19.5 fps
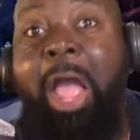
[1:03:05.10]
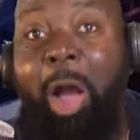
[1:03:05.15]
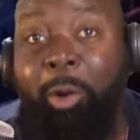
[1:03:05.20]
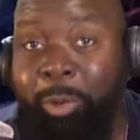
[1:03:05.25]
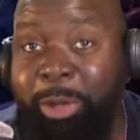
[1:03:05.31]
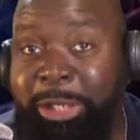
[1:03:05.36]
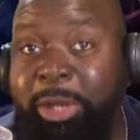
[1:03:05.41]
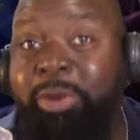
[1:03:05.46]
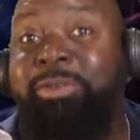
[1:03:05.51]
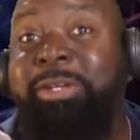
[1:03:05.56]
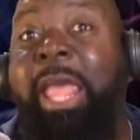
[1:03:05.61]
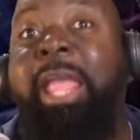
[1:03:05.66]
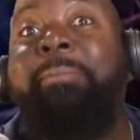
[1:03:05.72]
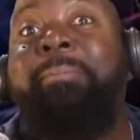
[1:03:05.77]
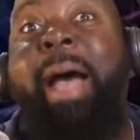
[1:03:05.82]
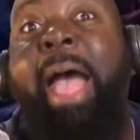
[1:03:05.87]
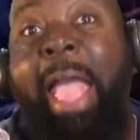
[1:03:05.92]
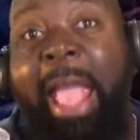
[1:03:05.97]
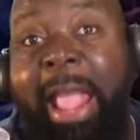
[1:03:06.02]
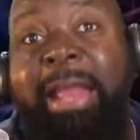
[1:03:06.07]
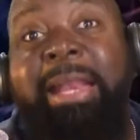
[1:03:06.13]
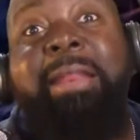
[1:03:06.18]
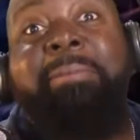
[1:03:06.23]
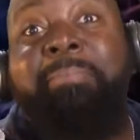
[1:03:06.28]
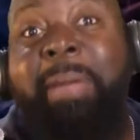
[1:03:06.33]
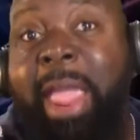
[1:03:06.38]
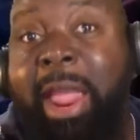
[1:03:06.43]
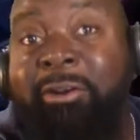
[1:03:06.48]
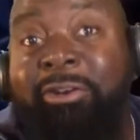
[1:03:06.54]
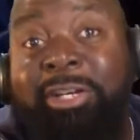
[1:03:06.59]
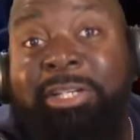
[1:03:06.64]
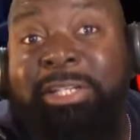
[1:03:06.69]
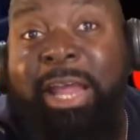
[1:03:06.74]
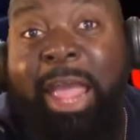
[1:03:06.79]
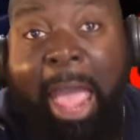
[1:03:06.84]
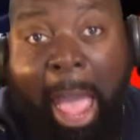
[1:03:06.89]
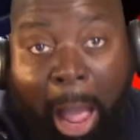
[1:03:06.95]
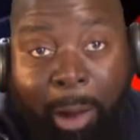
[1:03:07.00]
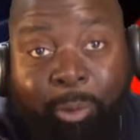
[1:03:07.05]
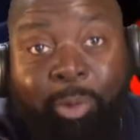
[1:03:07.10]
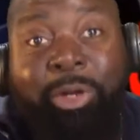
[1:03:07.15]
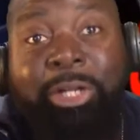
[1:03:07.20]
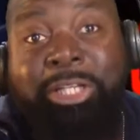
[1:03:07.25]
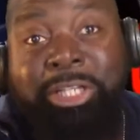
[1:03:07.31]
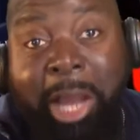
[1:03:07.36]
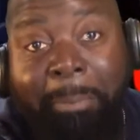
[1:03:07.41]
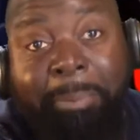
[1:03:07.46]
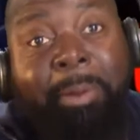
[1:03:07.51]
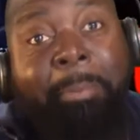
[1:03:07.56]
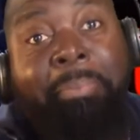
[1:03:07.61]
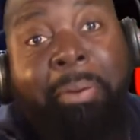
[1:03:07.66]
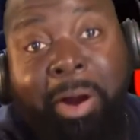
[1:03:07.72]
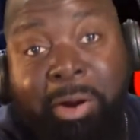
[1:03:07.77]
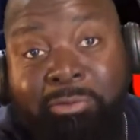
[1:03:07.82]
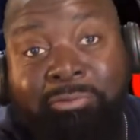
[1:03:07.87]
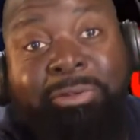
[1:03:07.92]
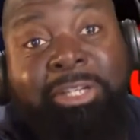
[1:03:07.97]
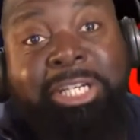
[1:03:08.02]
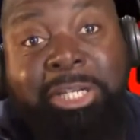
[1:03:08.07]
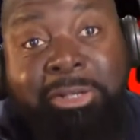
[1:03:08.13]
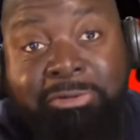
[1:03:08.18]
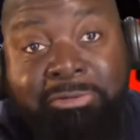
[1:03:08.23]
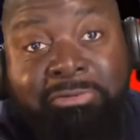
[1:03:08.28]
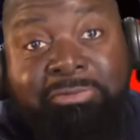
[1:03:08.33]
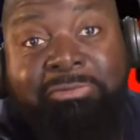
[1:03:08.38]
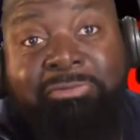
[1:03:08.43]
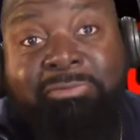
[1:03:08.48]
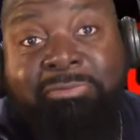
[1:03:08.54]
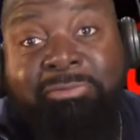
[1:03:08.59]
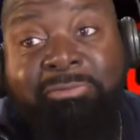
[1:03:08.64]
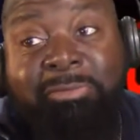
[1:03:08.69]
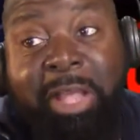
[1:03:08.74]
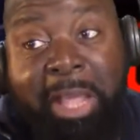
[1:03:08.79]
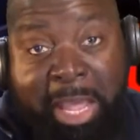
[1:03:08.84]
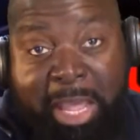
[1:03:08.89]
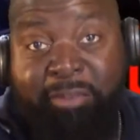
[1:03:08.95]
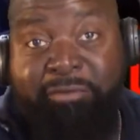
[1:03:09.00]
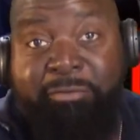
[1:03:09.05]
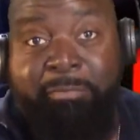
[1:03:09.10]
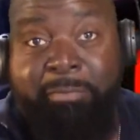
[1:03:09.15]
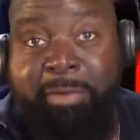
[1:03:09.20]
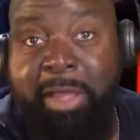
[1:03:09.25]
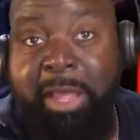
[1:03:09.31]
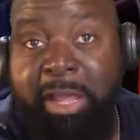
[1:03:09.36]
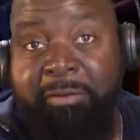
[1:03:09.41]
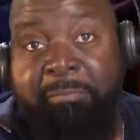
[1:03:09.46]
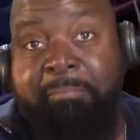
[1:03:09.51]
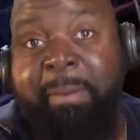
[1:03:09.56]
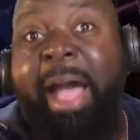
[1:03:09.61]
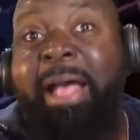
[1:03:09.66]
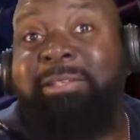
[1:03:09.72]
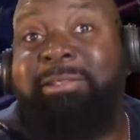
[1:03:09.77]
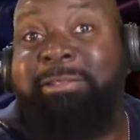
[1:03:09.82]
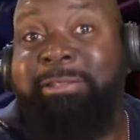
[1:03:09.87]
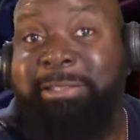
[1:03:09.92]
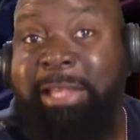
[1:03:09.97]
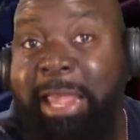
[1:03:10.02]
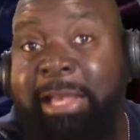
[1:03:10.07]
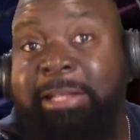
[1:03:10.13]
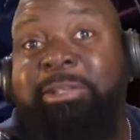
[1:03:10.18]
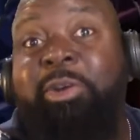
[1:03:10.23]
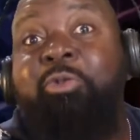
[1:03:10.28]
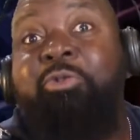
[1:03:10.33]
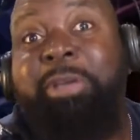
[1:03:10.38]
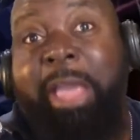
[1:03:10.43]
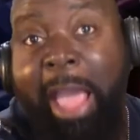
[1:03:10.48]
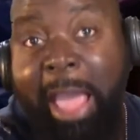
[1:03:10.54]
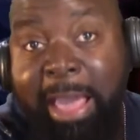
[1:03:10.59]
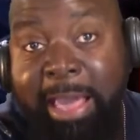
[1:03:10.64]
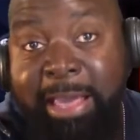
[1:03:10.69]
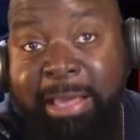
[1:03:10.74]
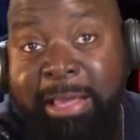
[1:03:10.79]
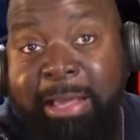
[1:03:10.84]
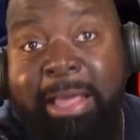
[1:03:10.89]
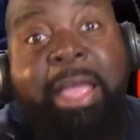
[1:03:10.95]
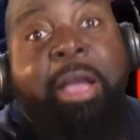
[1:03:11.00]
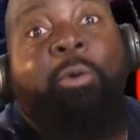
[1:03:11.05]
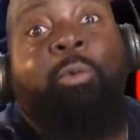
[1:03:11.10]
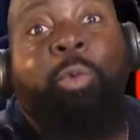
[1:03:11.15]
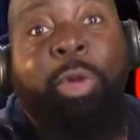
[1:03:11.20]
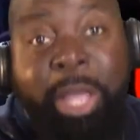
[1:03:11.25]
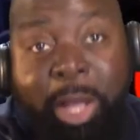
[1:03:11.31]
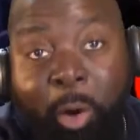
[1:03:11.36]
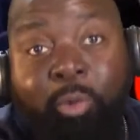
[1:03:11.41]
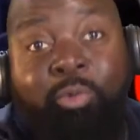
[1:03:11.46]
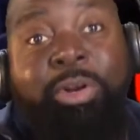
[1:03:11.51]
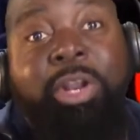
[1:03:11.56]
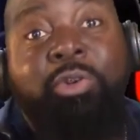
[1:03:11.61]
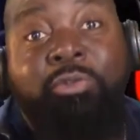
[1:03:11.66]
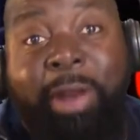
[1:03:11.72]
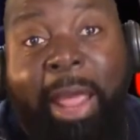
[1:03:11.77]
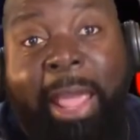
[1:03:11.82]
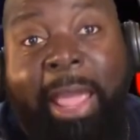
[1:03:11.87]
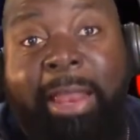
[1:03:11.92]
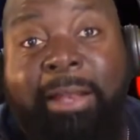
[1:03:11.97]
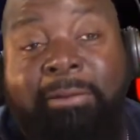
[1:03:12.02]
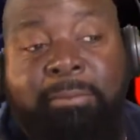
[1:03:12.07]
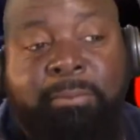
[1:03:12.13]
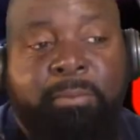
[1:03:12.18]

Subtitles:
Or will you take my hand in marriage? I want to jump the broom with you. If master says it's okay, we gonna do that.